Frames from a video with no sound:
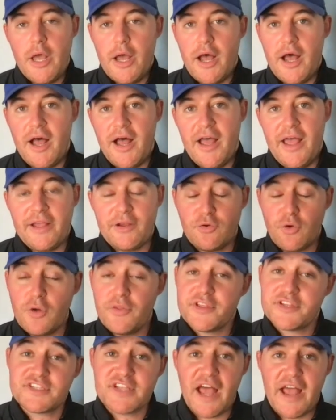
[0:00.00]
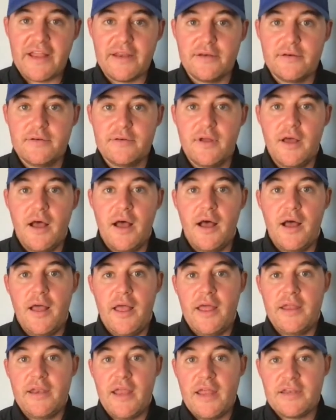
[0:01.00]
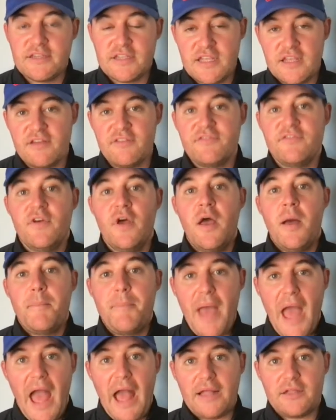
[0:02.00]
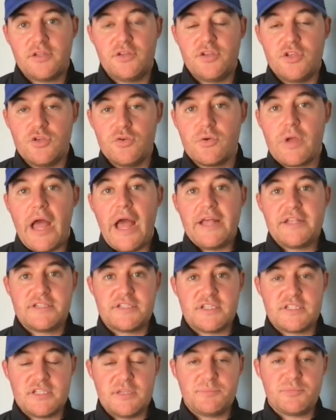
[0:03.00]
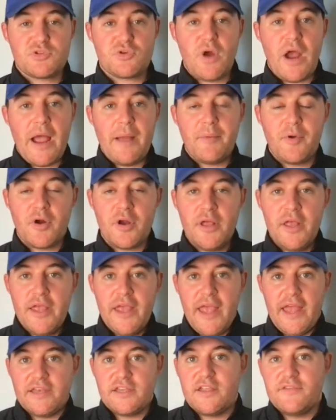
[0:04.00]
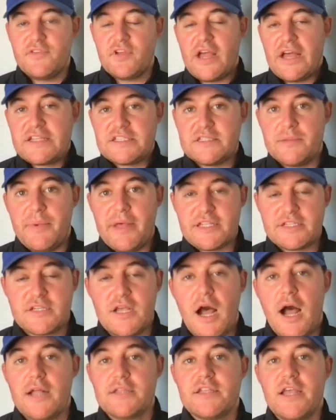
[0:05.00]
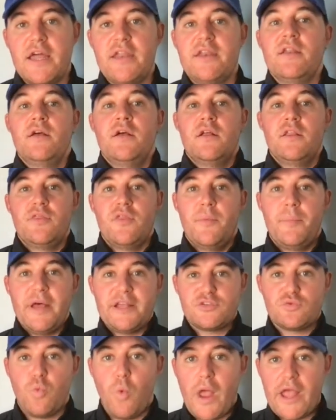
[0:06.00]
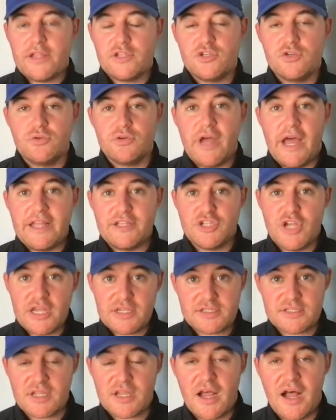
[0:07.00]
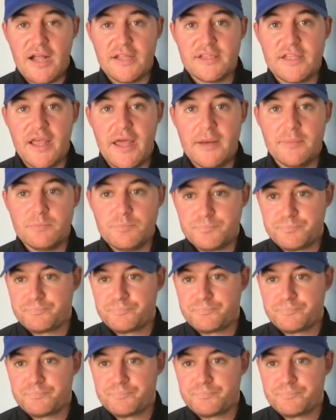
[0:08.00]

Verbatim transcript: and grow the site, and give back to you guys, the subscriber, and give you guys the best content, the best way to digest the content.